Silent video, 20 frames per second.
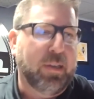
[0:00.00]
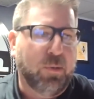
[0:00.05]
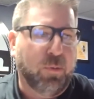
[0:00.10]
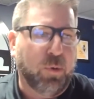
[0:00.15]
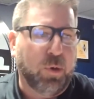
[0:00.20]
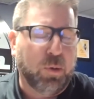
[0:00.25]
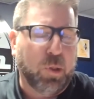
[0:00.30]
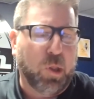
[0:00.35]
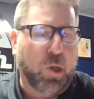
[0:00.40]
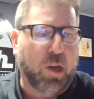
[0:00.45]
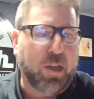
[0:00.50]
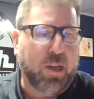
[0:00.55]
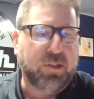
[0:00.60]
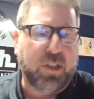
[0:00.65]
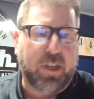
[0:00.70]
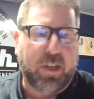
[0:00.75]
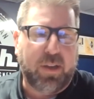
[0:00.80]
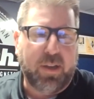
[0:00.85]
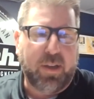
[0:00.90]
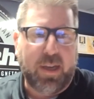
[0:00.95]
We're
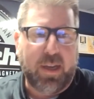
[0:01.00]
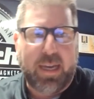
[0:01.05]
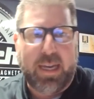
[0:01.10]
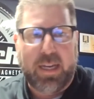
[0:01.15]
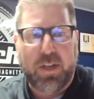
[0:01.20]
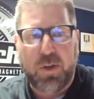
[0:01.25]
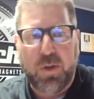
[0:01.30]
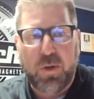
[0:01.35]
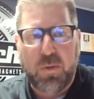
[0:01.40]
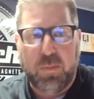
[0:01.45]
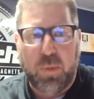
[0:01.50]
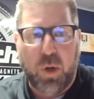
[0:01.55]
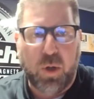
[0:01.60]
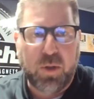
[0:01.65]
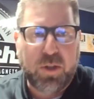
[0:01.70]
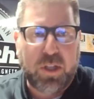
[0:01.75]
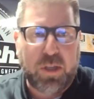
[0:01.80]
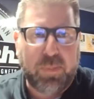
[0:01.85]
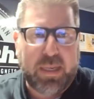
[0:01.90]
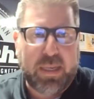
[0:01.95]
launching a new
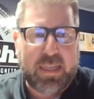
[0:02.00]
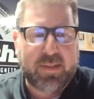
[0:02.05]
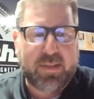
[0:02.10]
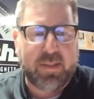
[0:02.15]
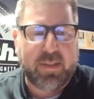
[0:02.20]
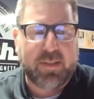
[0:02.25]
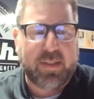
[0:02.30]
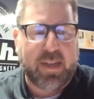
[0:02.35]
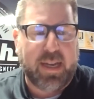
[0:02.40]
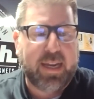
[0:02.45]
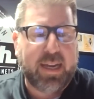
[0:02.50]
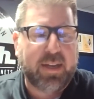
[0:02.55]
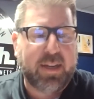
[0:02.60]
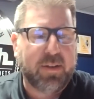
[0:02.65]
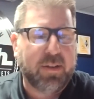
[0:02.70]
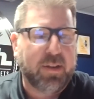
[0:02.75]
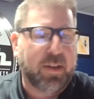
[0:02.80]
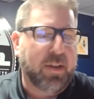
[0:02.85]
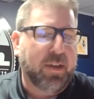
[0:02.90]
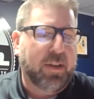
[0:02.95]
multi-piece
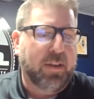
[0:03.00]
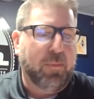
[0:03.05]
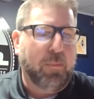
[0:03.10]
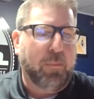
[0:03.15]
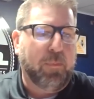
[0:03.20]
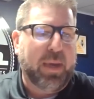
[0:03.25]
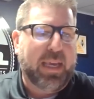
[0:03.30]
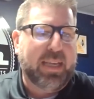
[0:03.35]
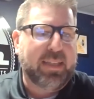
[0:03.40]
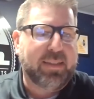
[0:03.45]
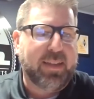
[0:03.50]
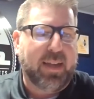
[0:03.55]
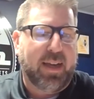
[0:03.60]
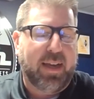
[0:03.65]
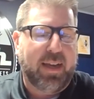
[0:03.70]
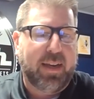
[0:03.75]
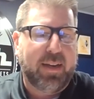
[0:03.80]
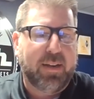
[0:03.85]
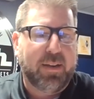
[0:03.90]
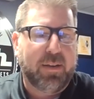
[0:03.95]
design based
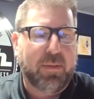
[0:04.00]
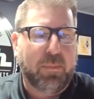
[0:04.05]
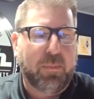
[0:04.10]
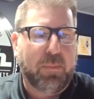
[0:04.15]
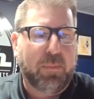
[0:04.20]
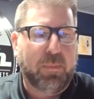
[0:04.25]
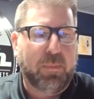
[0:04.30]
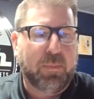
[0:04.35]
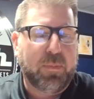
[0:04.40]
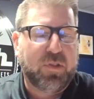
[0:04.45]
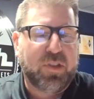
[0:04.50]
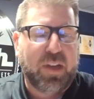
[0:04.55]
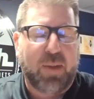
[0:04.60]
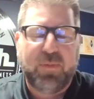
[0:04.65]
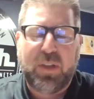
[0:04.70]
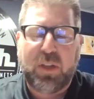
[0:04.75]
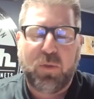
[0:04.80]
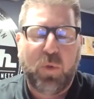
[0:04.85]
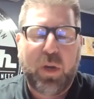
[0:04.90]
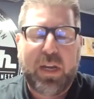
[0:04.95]
on
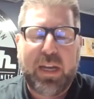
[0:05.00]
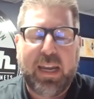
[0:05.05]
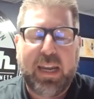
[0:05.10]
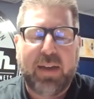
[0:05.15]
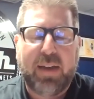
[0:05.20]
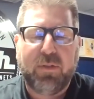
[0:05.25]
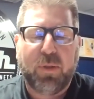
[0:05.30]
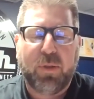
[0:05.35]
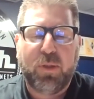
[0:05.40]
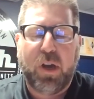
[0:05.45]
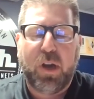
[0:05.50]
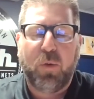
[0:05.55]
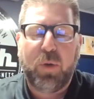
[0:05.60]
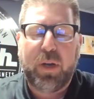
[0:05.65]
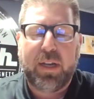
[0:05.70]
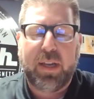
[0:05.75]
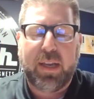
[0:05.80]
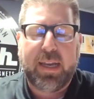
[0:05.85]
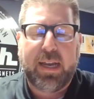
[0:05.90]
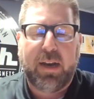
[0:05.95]
something we never thought
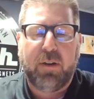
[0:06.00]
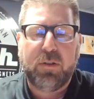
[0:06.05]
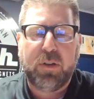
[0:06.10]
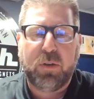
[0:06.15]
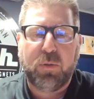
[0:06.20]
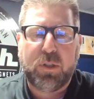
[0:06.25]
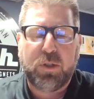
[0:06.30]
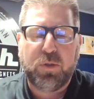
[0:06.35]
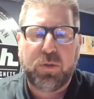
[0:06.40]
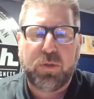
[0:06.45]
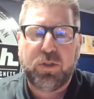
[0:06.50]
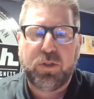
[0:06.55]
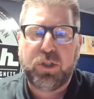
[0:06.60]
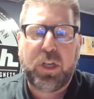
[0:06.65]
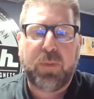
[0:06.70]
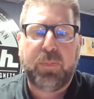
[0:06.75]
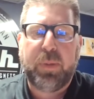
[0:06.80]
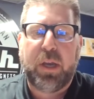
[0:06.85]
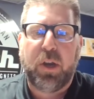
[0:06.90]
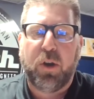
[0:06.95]
we'd encounter, which was
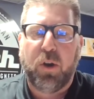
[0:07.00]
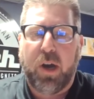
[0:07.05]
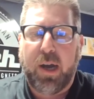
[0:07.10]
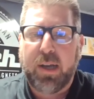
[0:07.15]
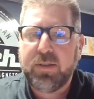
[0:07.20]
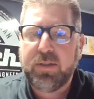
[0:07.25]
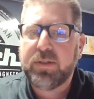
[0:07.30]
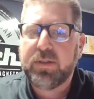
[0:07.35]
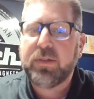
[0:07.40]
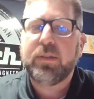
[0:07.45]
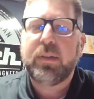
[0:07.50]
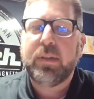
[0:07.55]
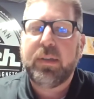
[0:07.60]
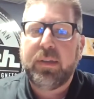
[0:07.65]
shipping costs.